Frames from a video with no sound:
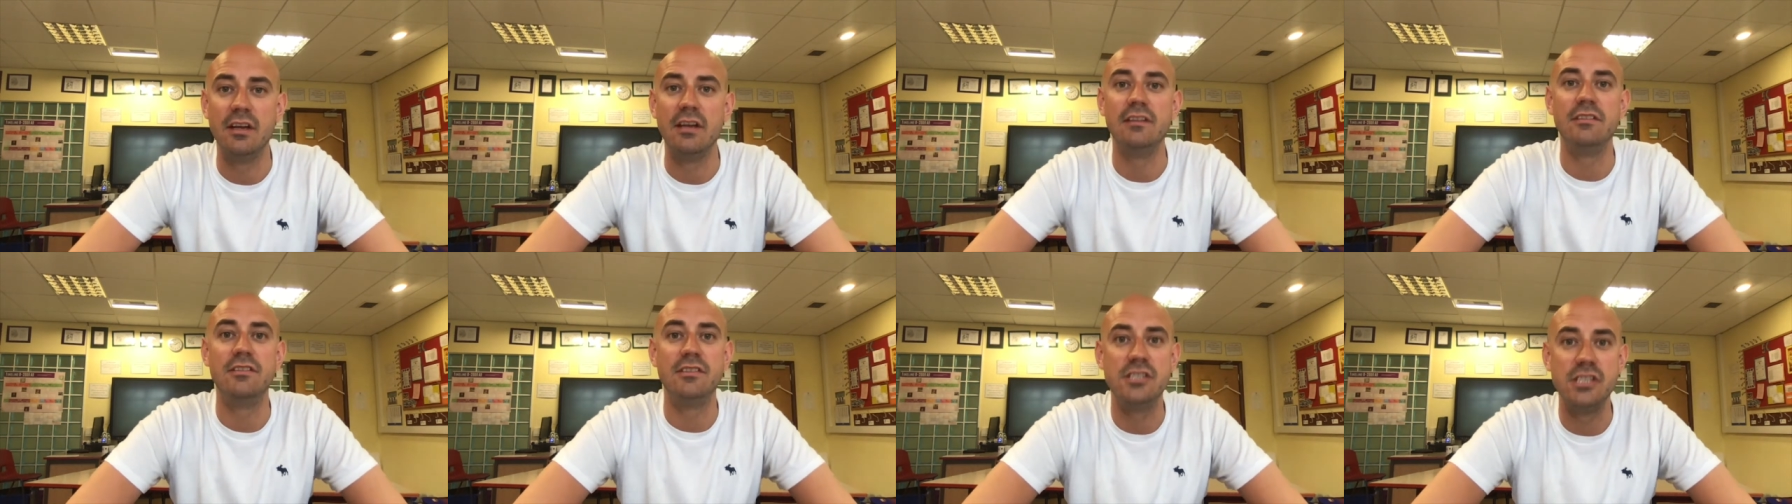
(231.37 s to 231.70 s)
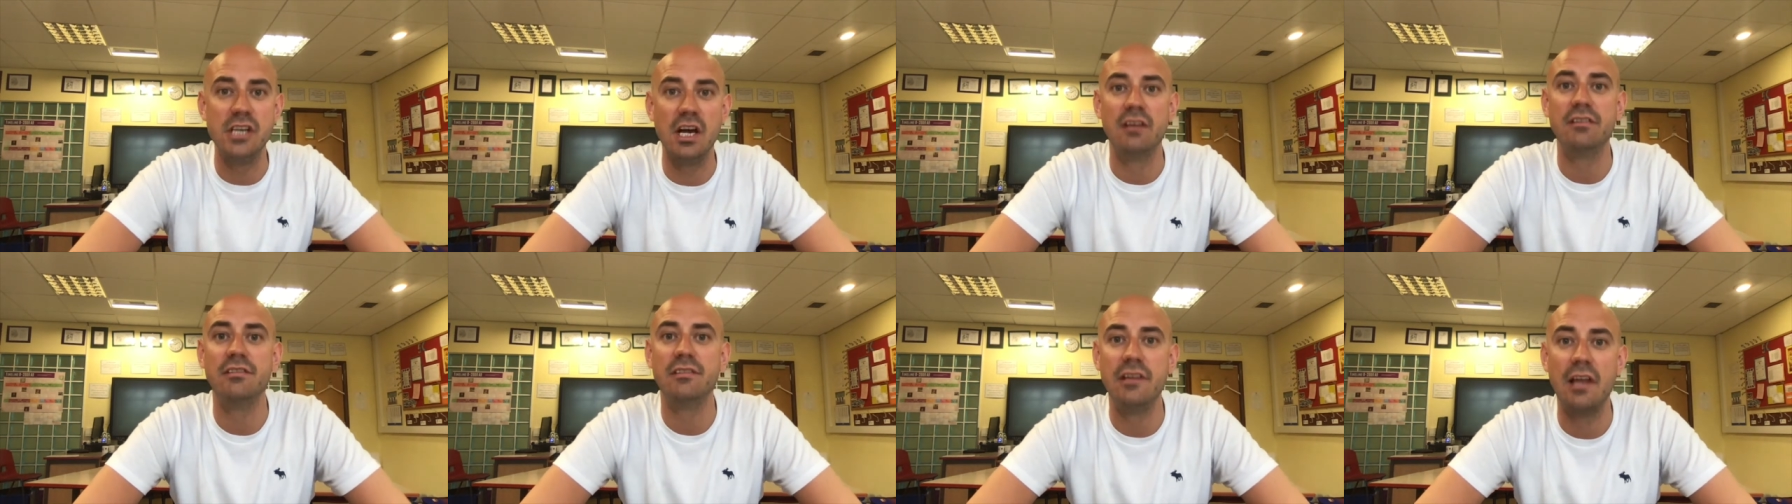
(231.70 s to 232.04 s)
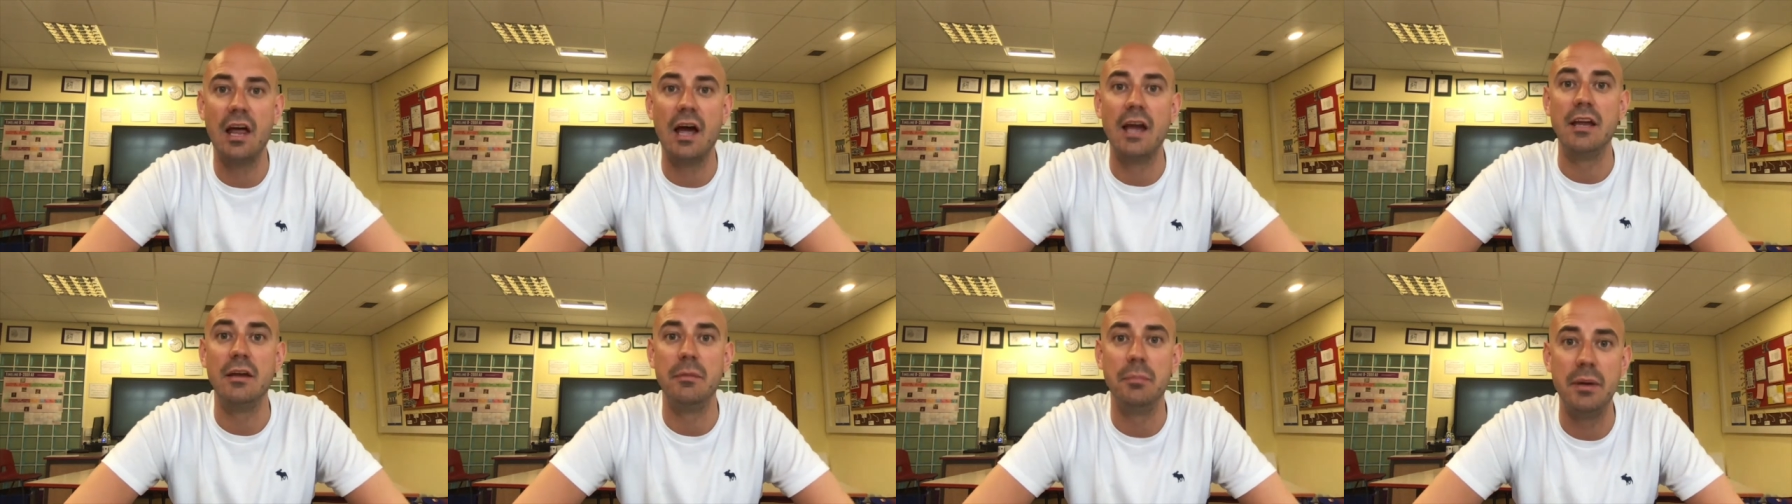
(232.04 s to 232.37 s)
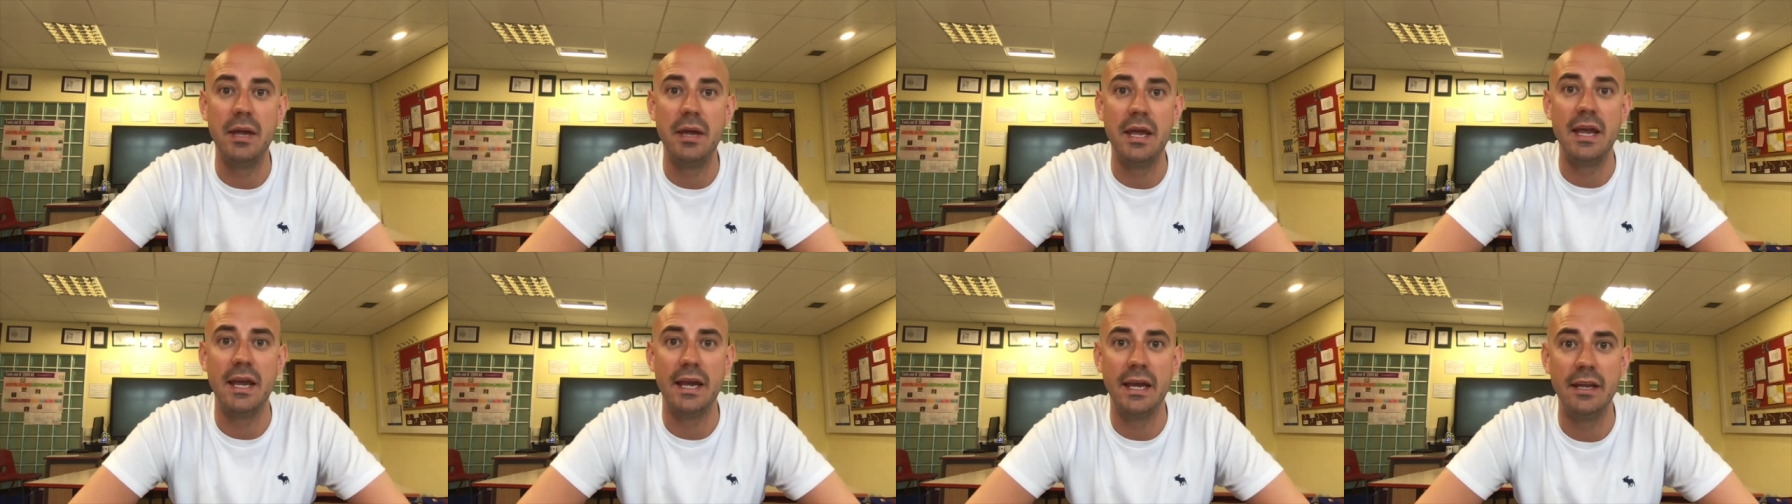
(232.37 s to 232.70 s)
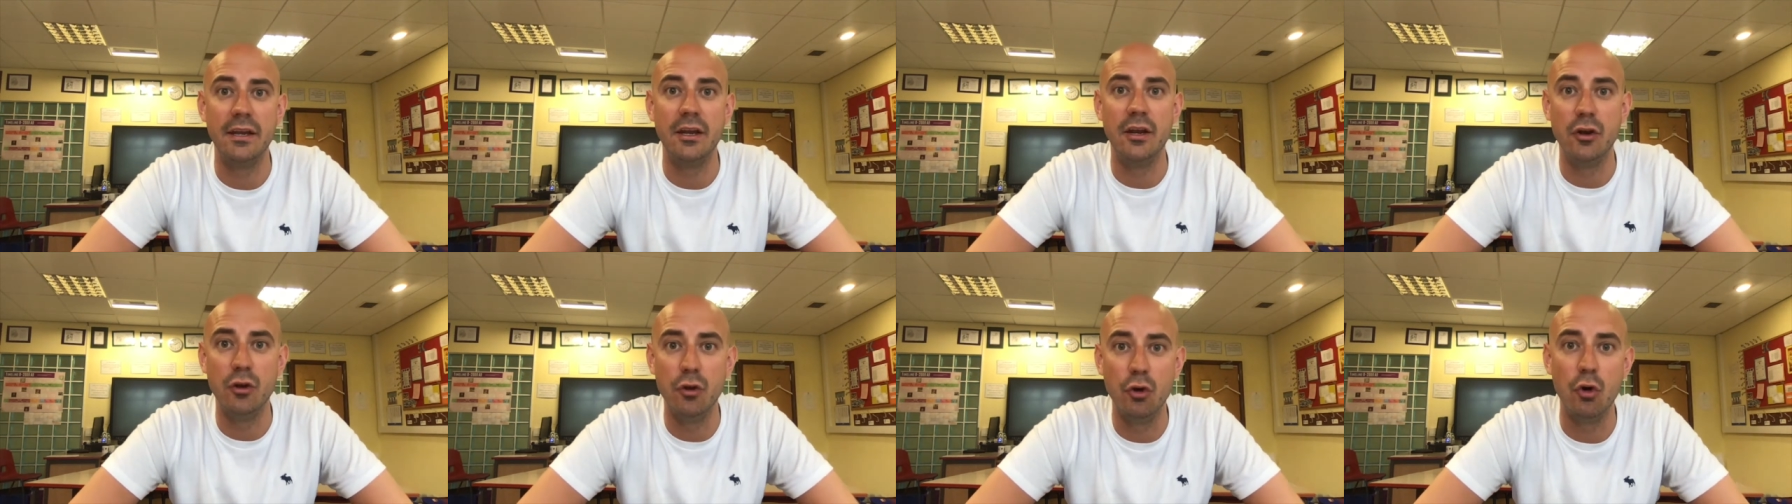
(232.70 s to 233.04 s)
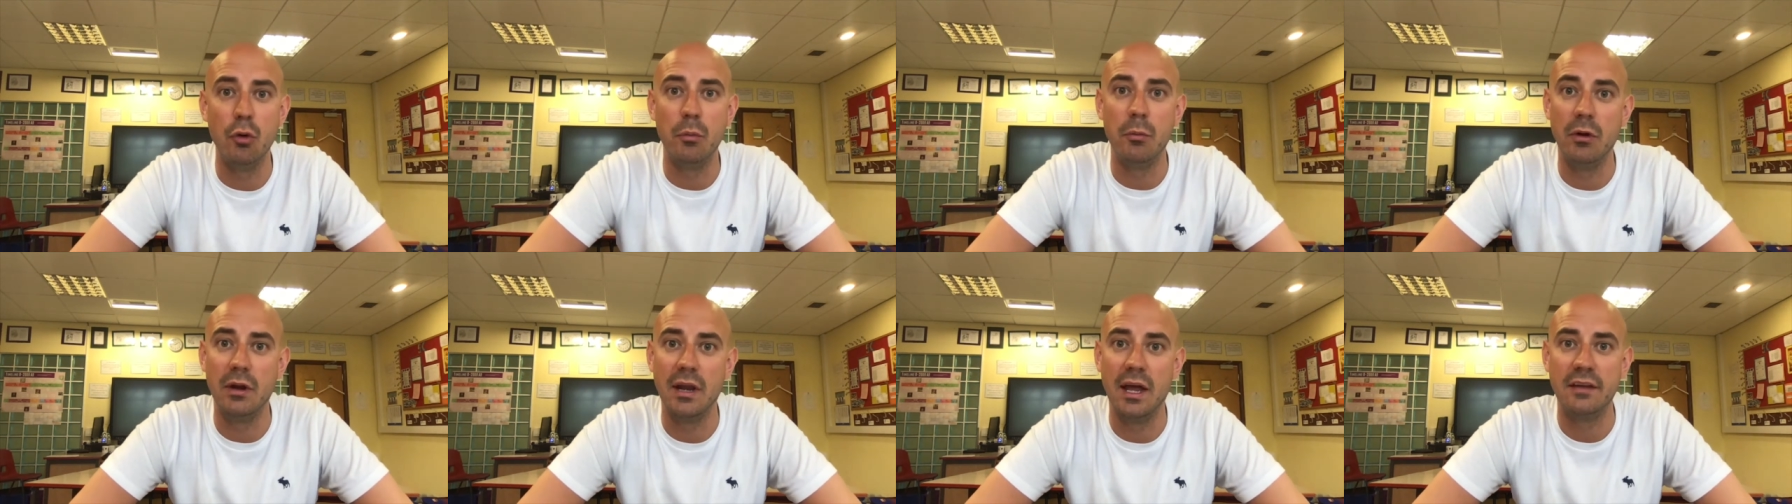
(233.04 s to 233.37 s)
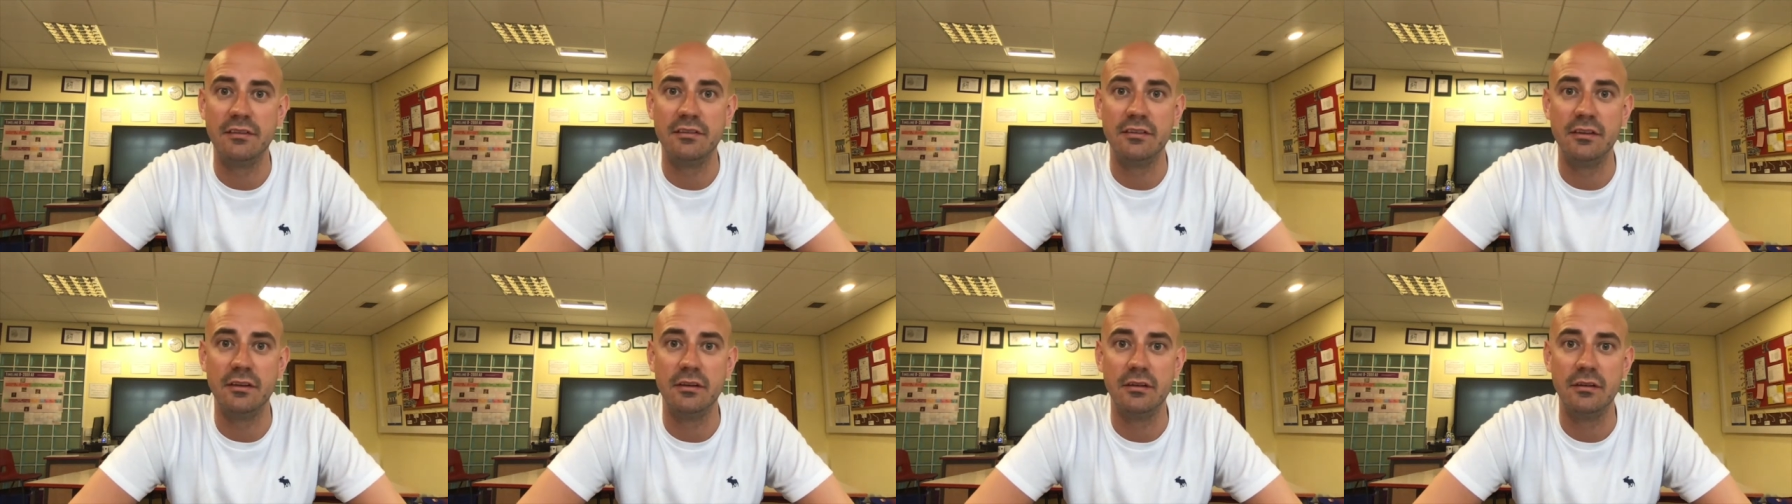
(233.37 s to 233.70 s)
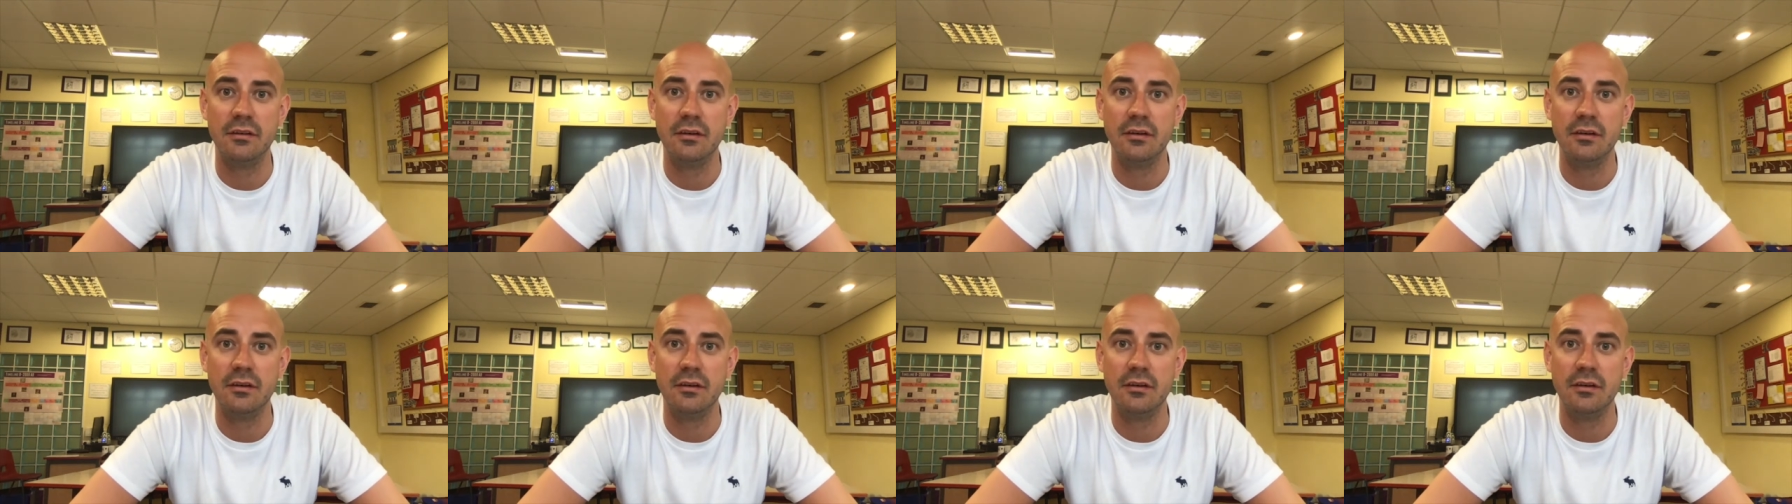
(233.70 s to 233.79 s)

is just like being in a normal lesson.